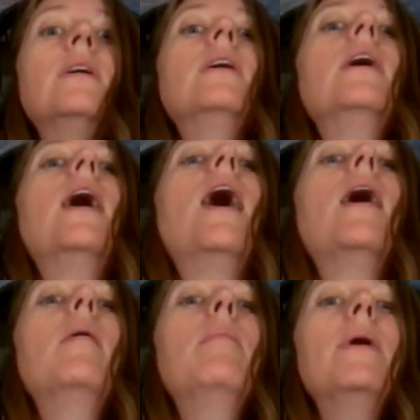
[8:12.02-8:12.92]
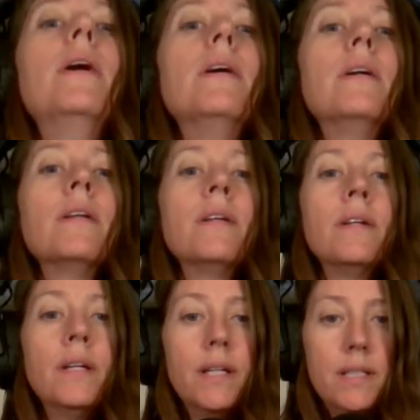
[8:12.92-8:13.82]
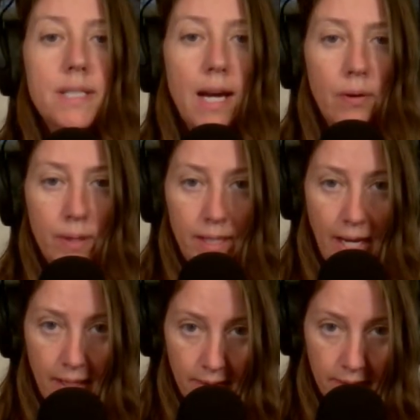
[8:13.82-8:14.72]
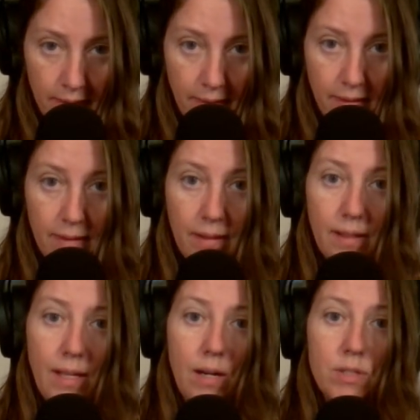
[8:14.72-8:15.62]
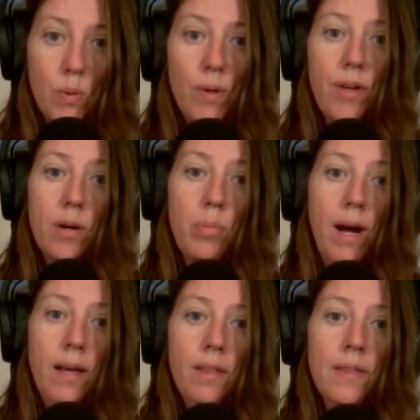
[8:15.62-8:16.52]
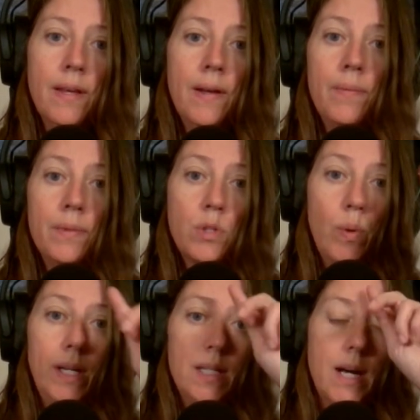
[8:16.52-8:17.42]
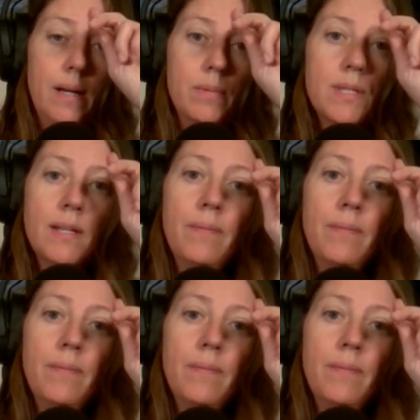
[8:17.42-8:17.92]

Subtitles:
up, down again, counting with our breath 20 times.